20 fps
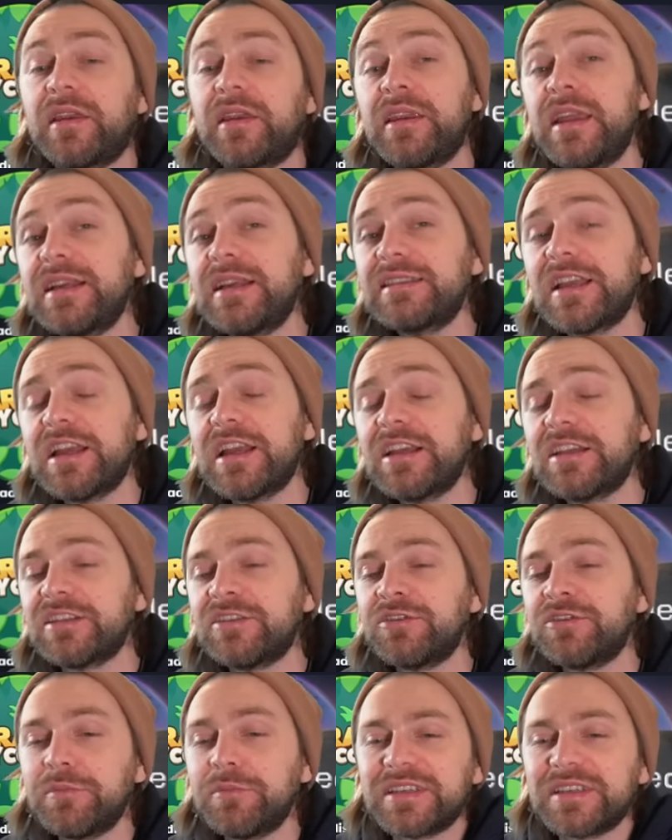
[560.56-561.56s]
Next at
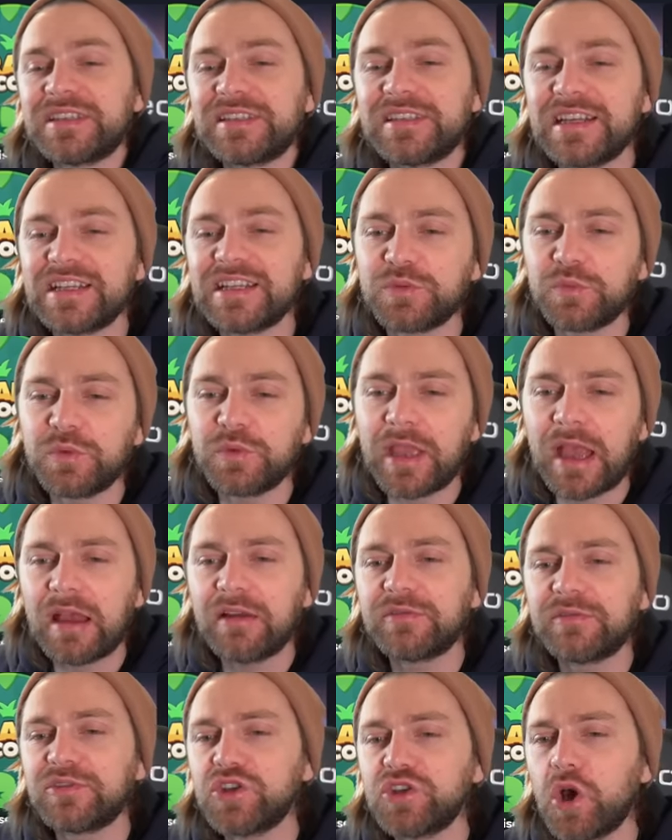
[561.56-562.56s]
number six, we
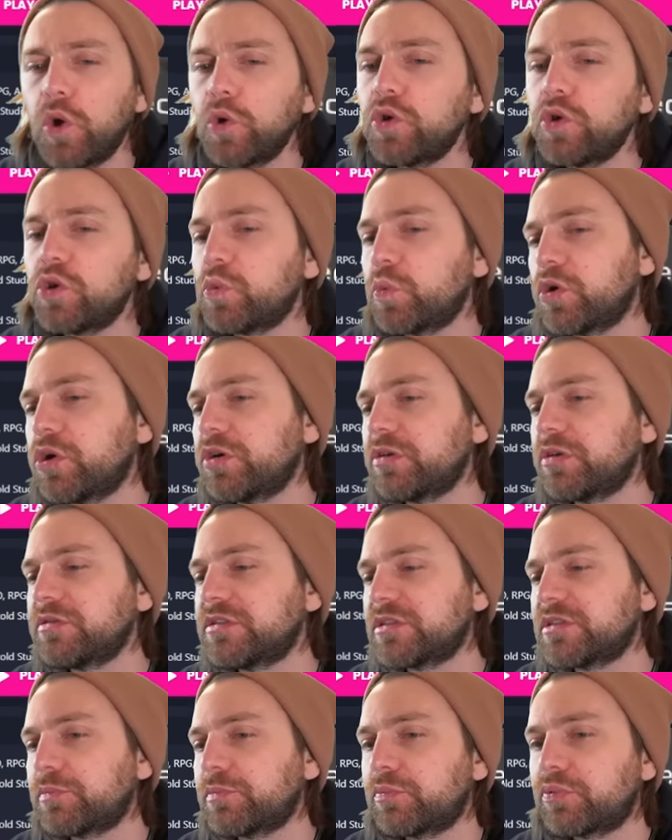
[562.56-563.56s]
have Tollan
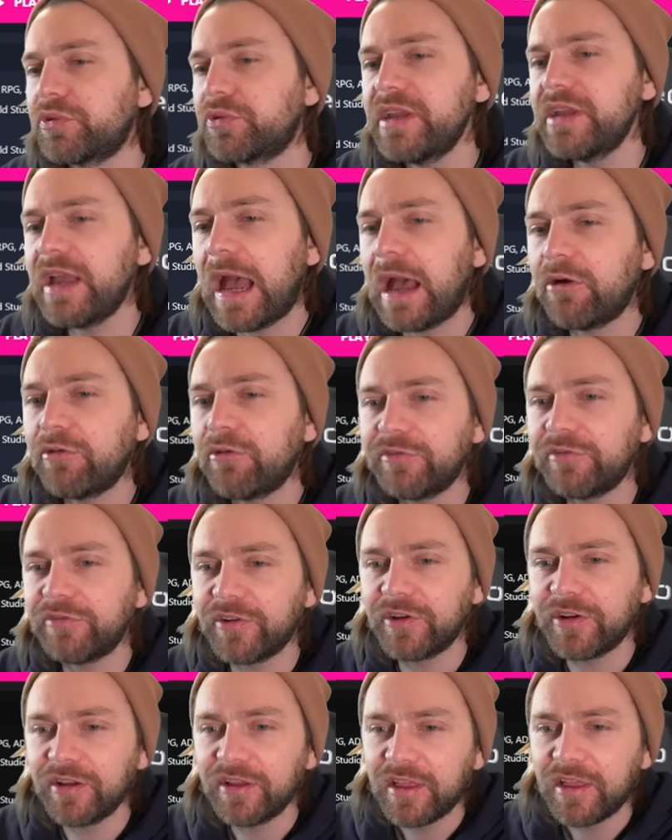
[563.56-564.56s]
Worlds,
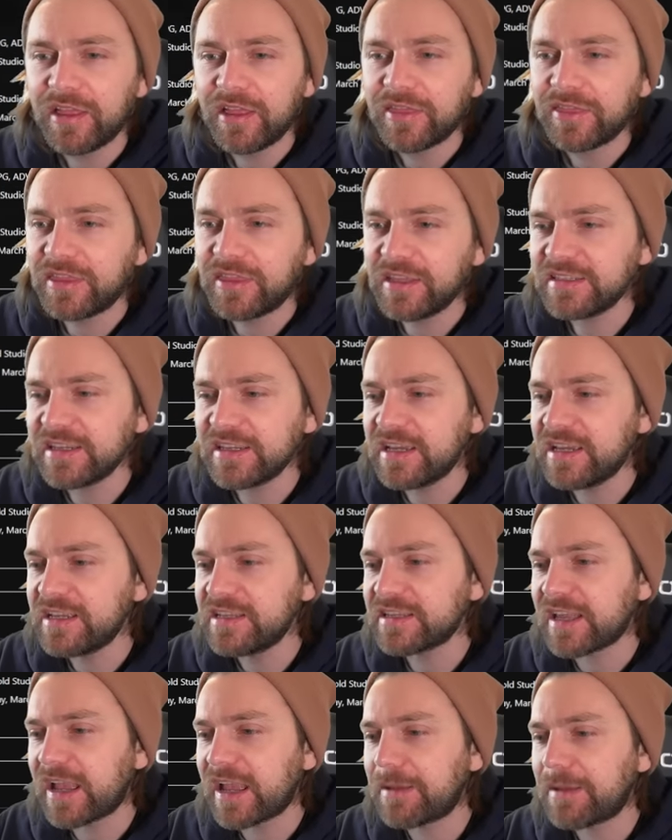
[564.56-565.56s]
pre-alpha. This
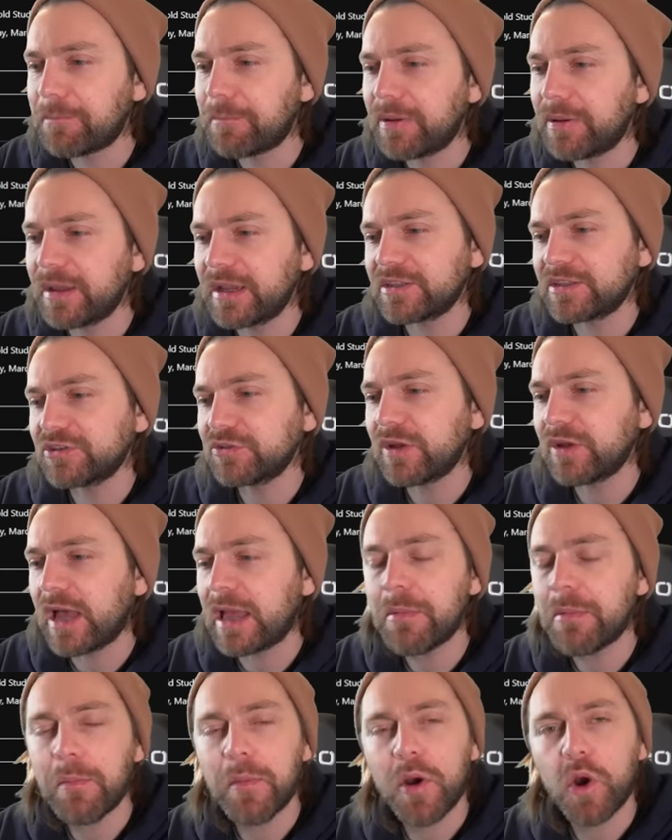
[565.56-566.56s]
is a pixel
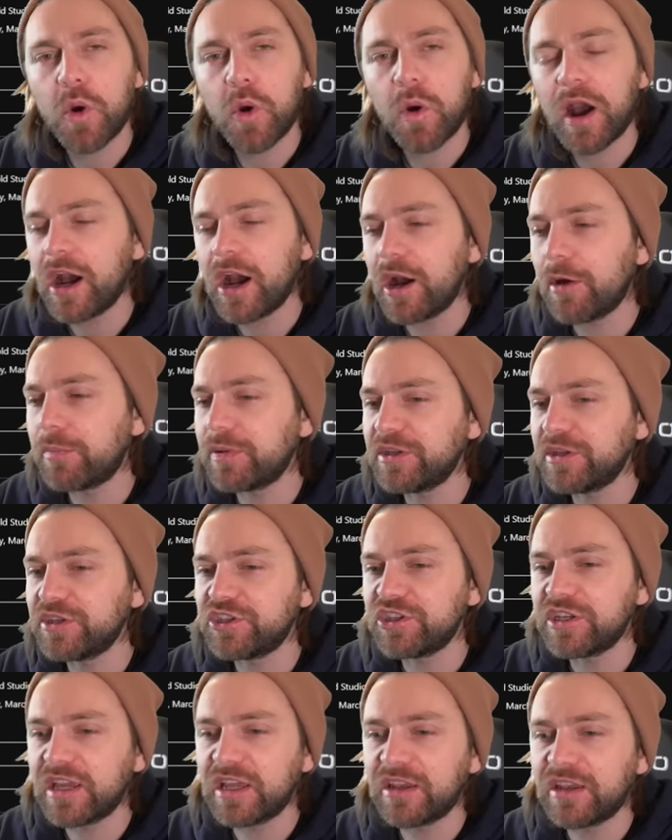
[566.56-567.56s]

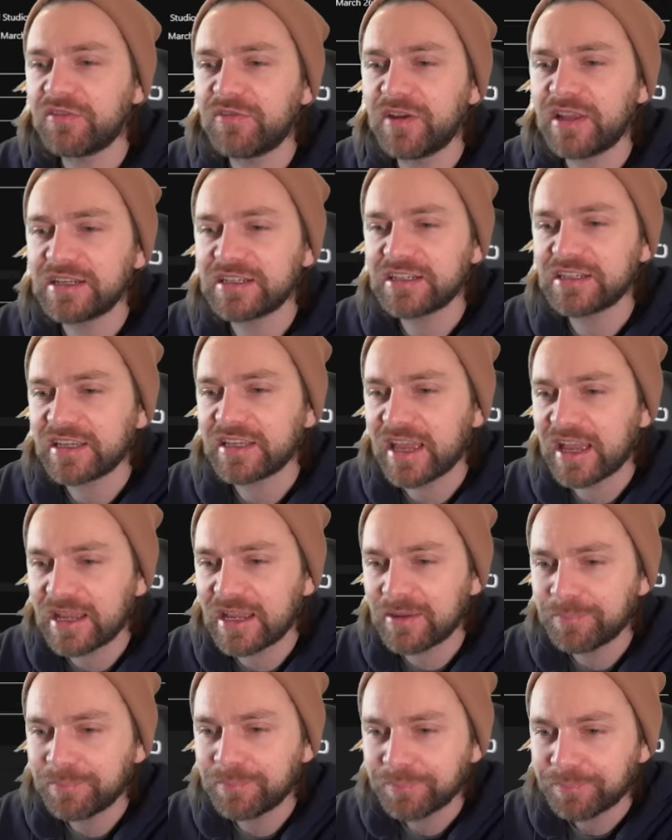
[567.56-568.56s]
MMORPG adventure
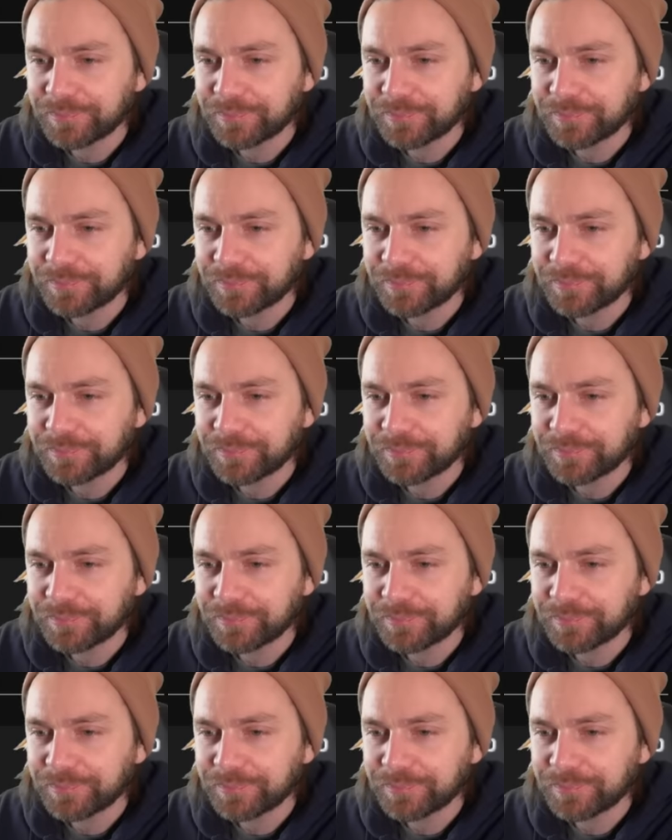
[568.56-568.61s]
game,